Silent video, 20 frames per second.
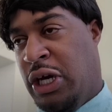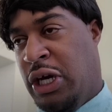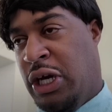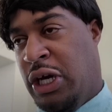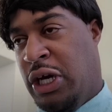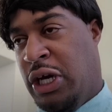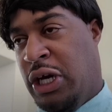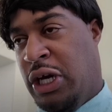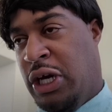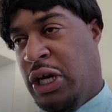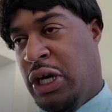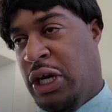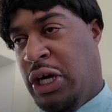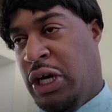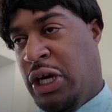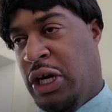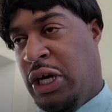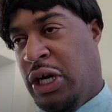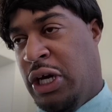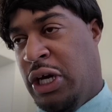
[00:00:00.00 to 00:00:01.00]

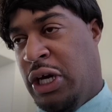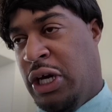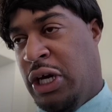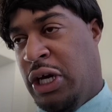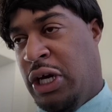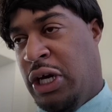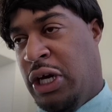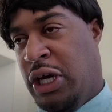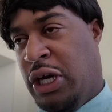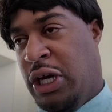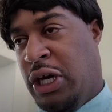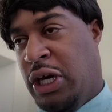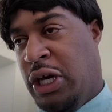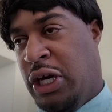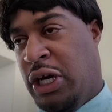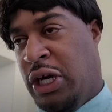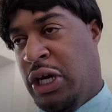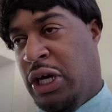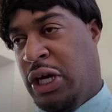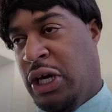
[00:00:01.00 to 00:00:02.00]

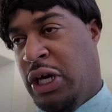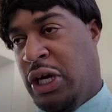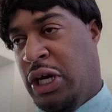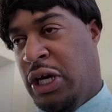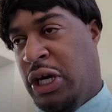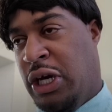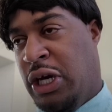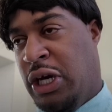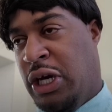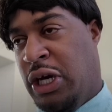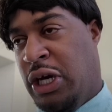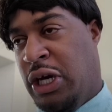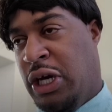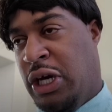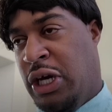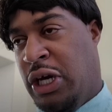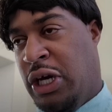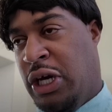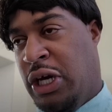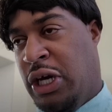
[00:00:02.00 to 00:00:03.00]

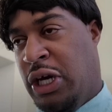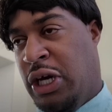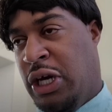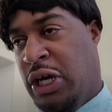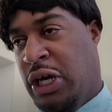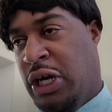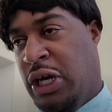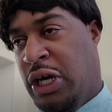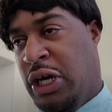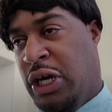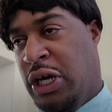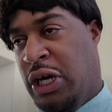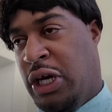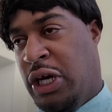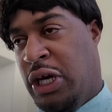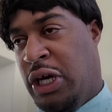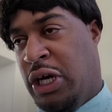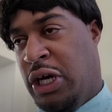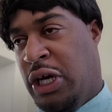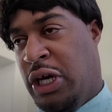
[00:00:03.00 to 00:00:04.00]

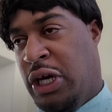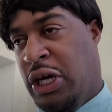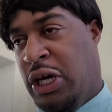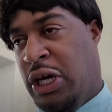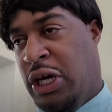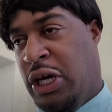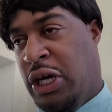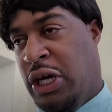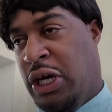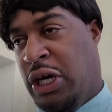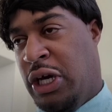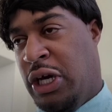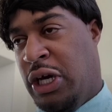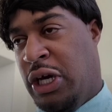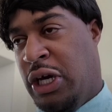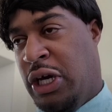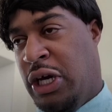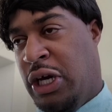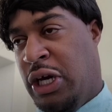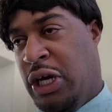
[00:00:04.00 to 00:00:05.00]

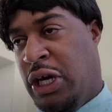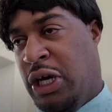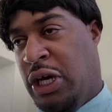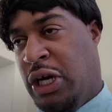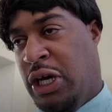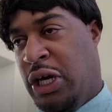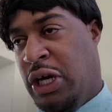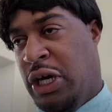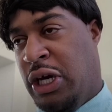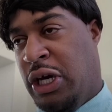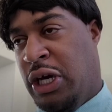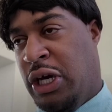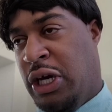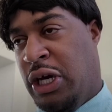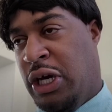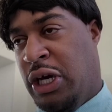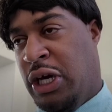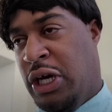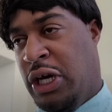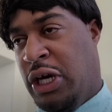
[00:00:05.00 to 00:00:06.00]

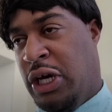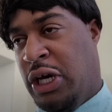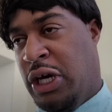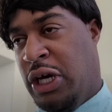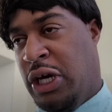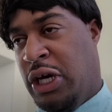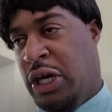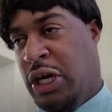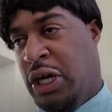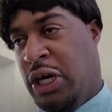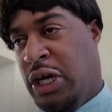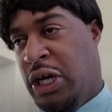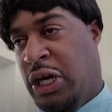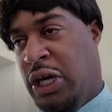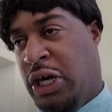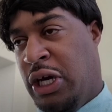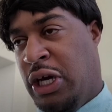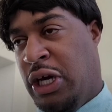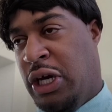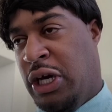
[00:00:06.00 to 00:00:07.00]

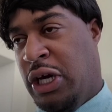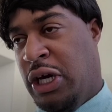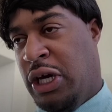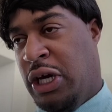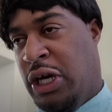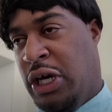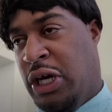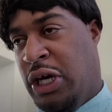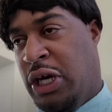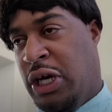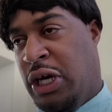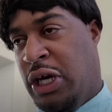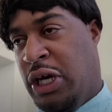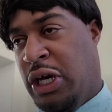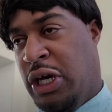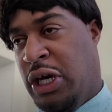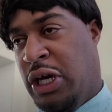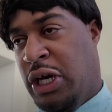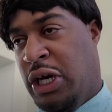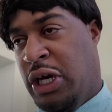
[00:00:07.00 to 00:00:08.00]
[no speech]